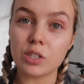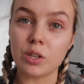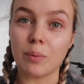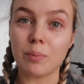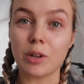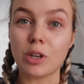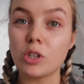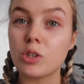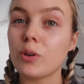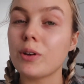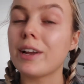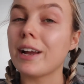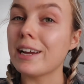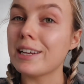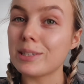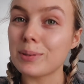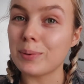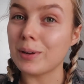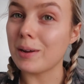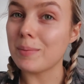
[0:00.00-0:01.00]
So I'm gonna show you
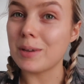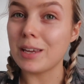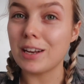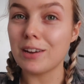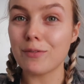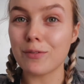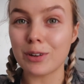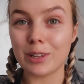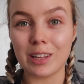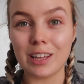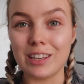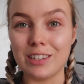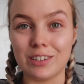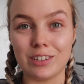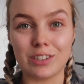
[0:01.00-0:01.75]
guys what I'm eating for lunch.